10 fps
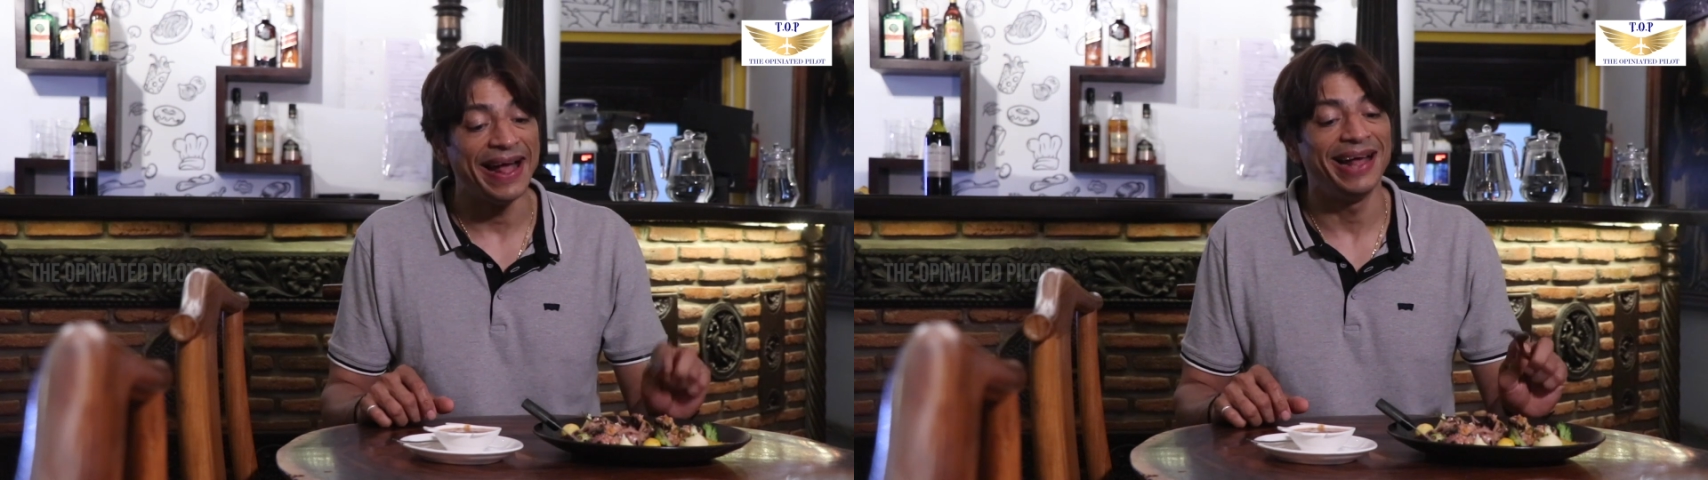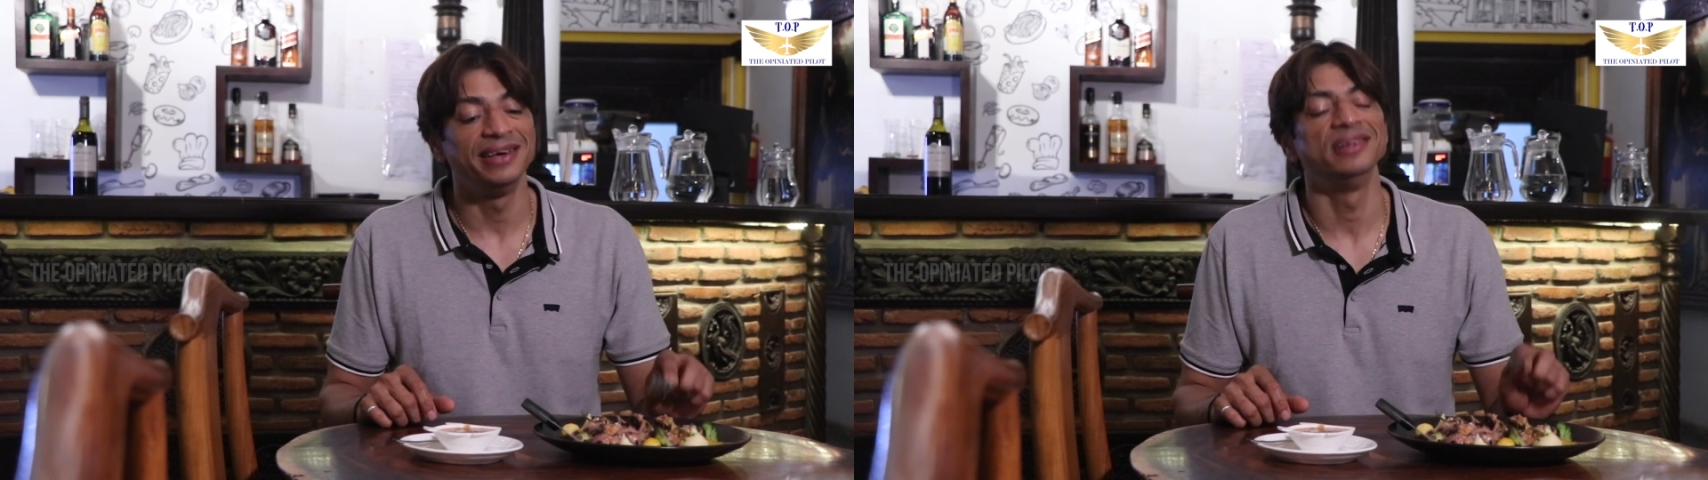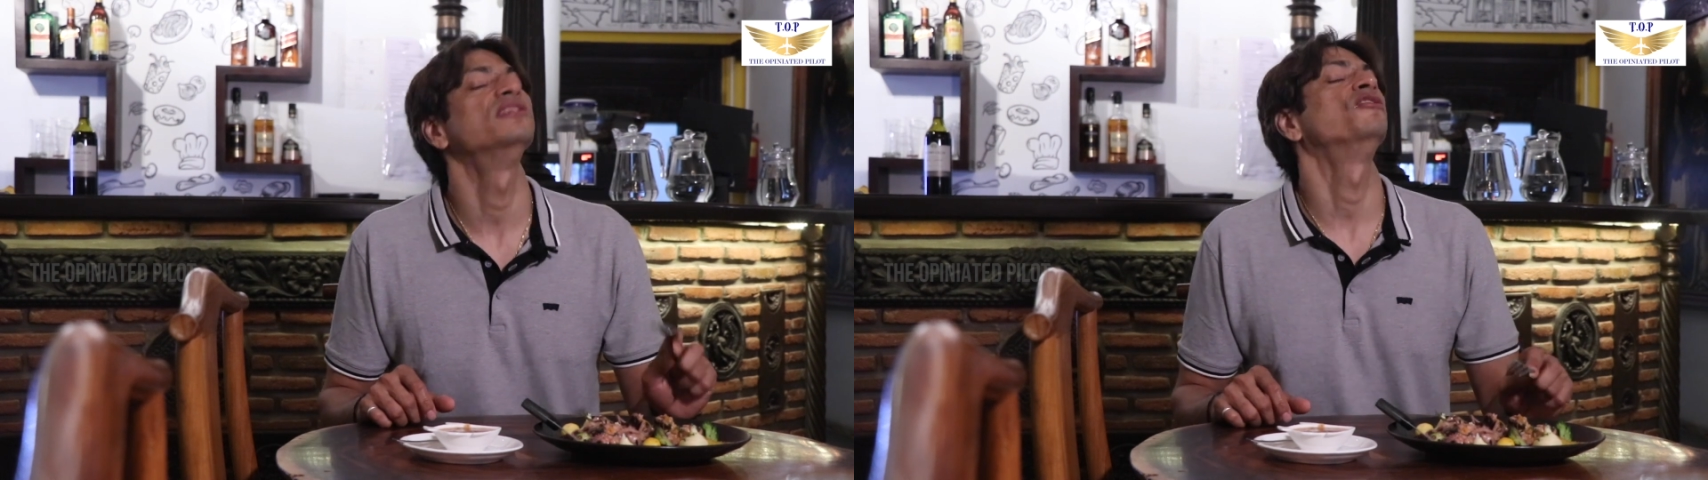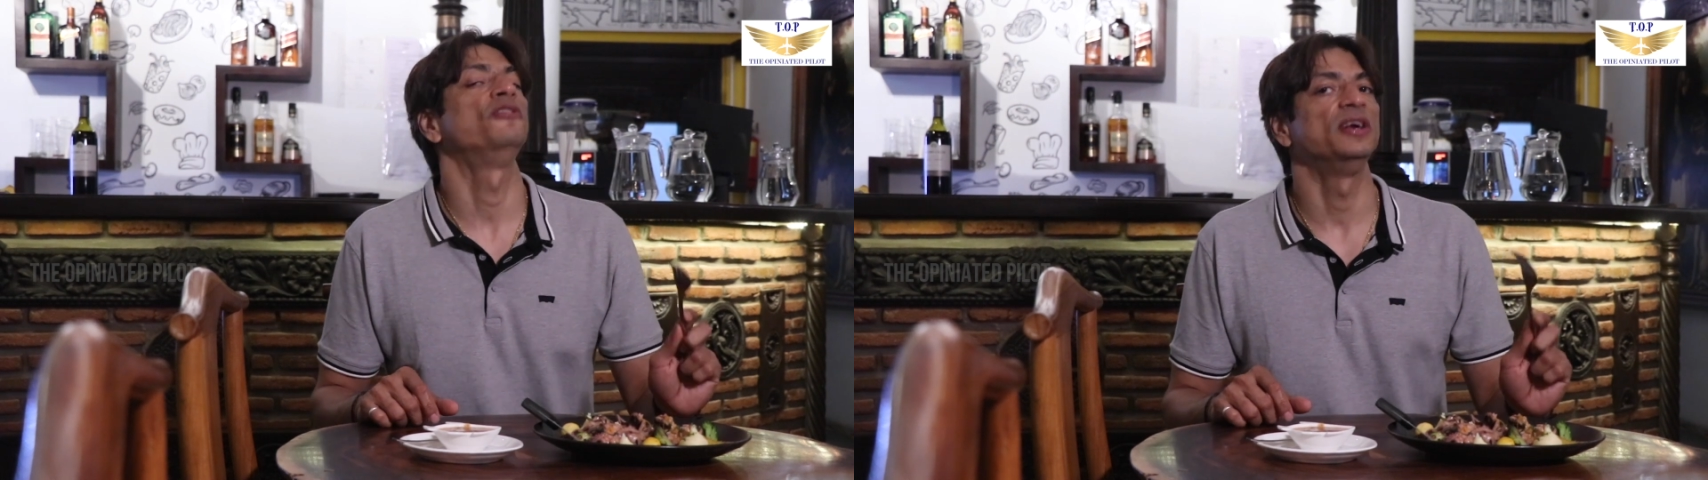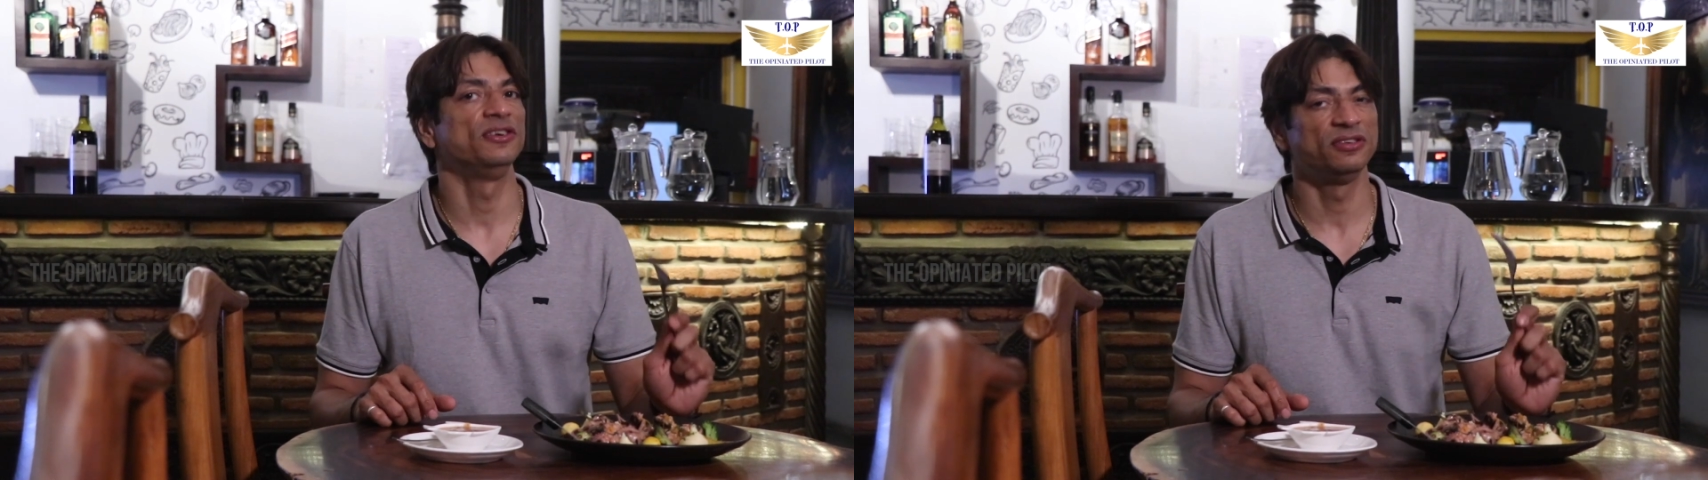and it's
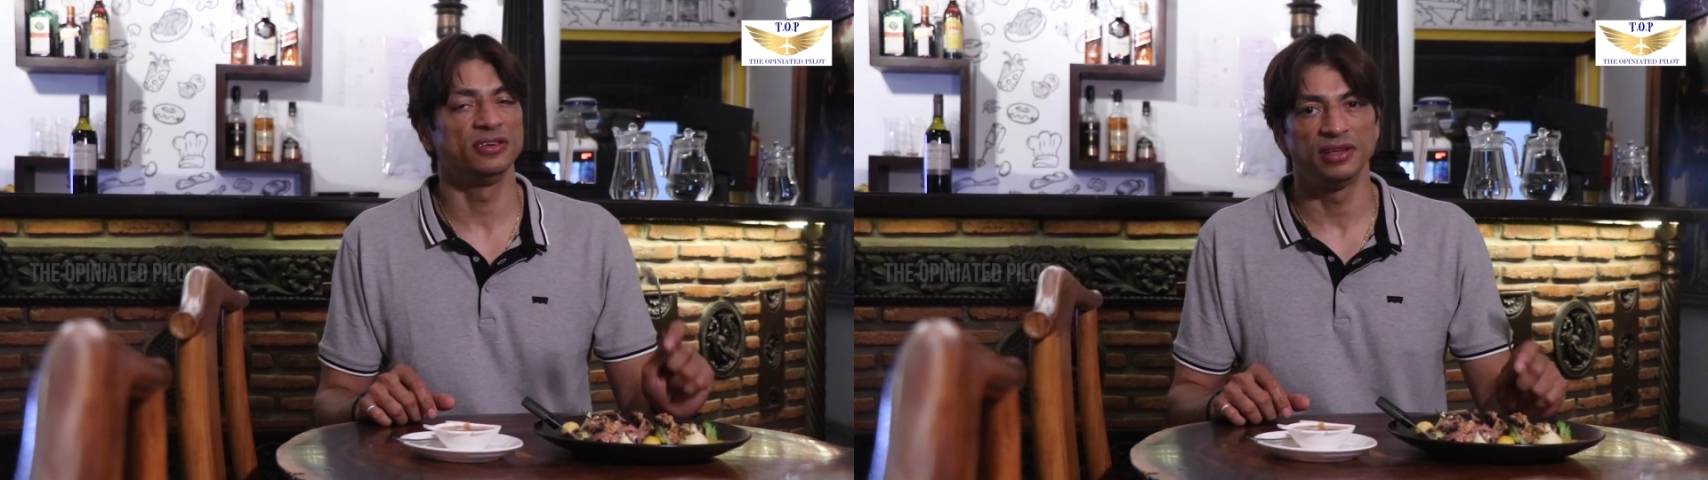fresh.